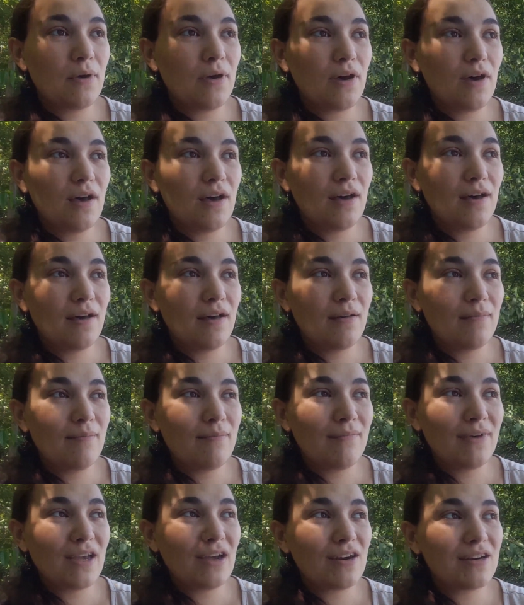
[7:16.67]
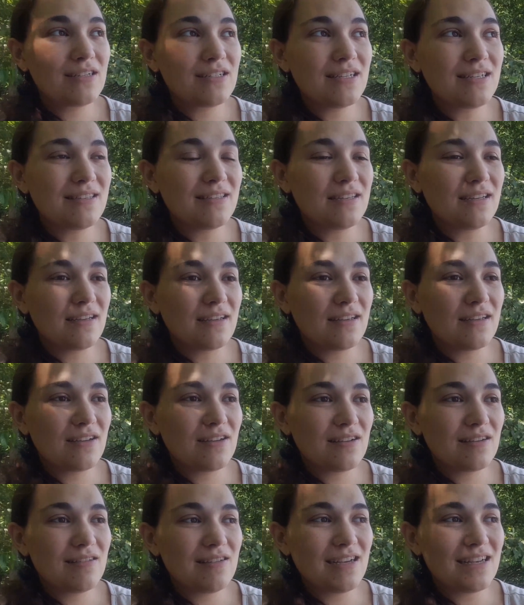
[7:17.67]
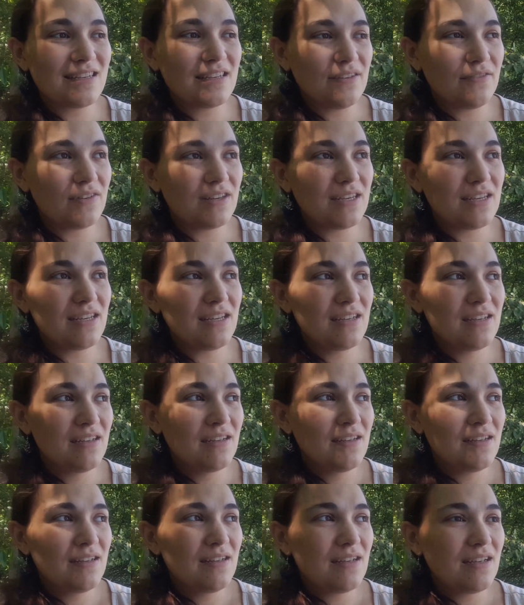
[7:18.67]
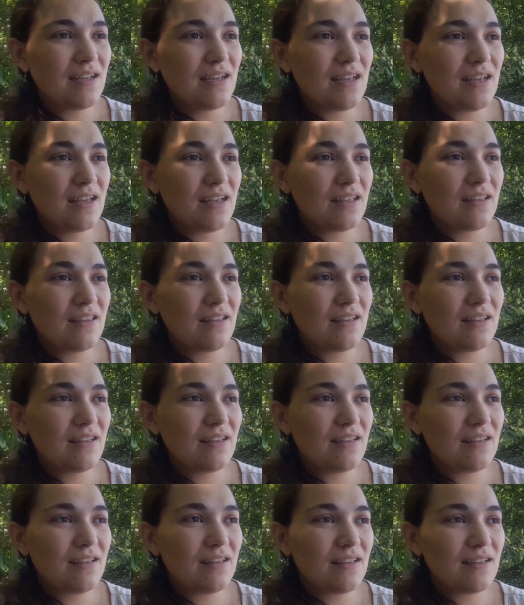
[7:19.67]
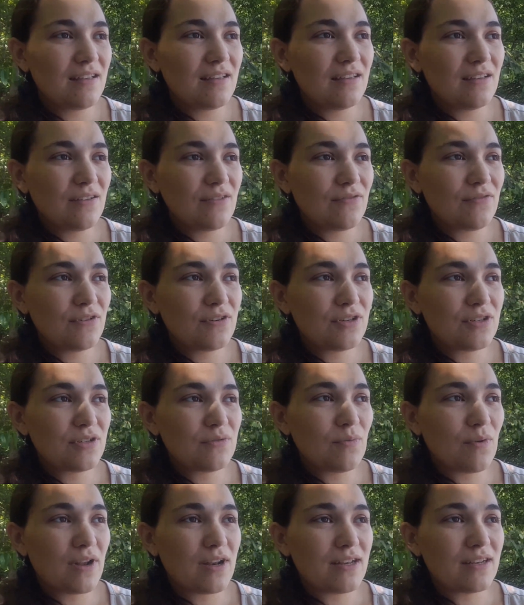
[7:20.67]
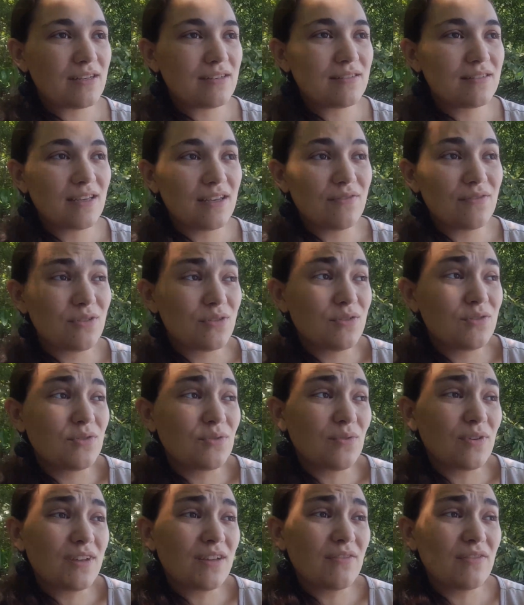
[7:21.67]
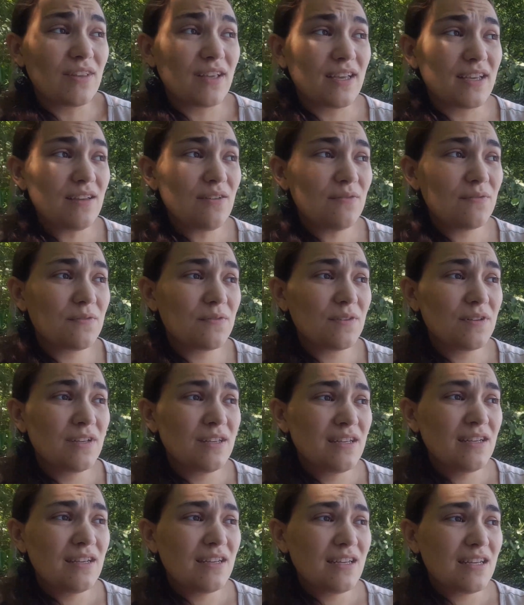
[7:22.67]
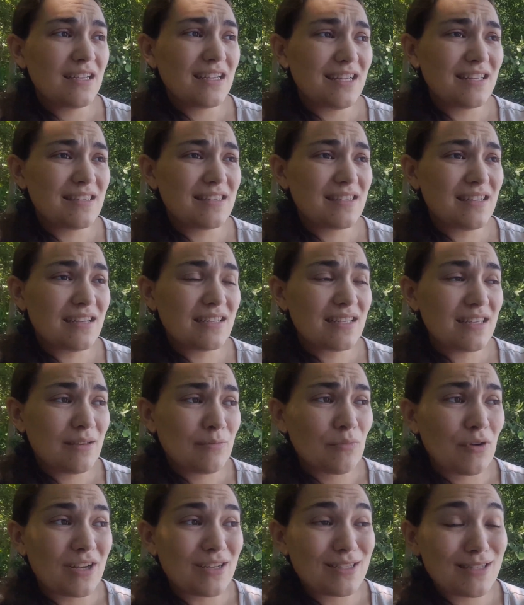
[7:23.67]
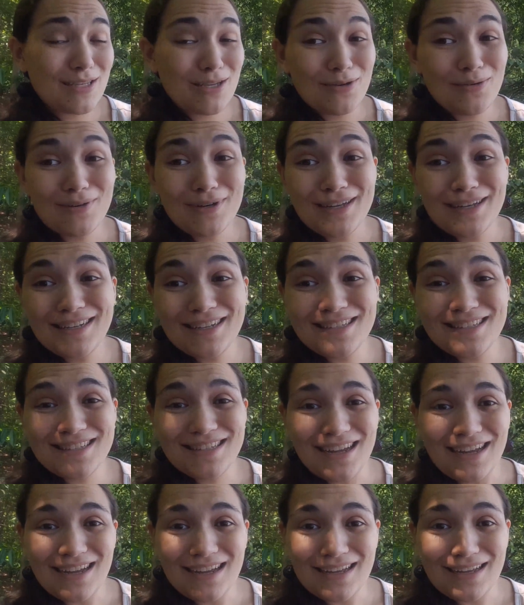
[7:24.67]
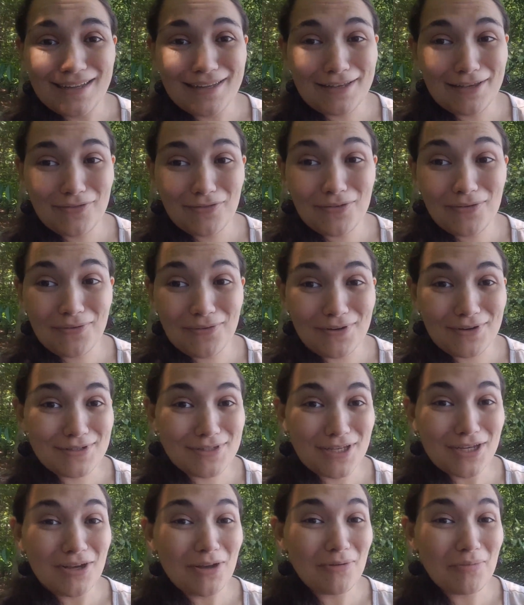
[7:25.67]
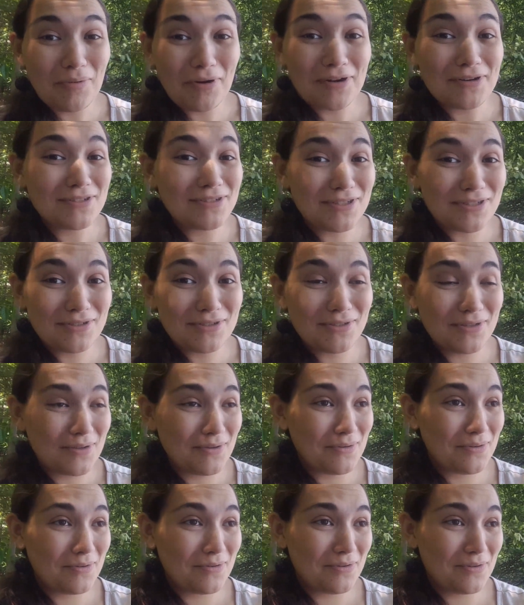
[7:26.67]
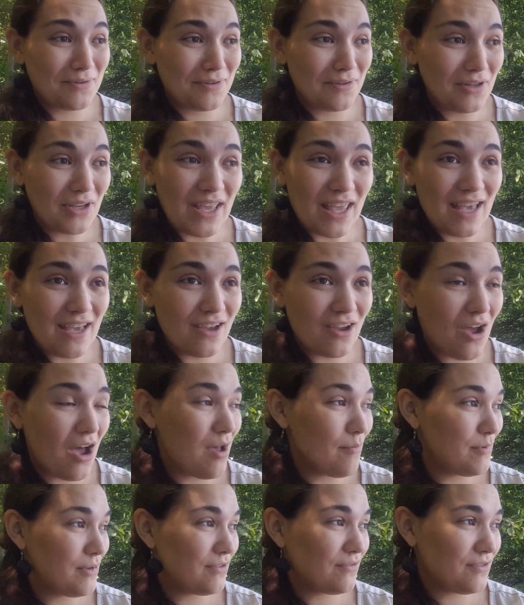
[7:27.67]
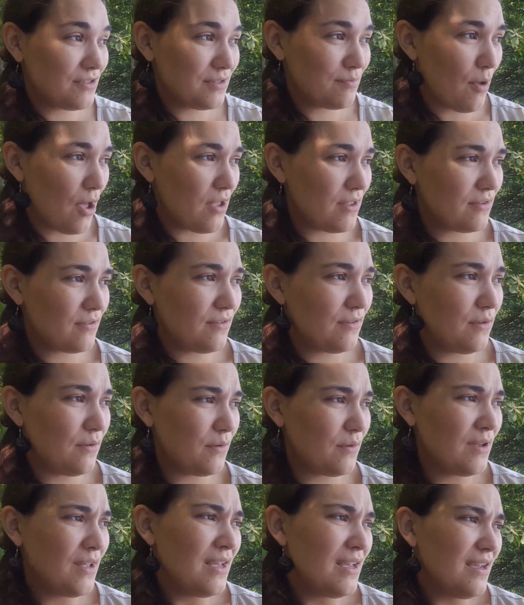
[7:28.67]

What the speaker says: my artistic creativity and for just wanting to savor the joy of life. It's not to impress anyone. It's not even for a single person to look at, comment, respond to.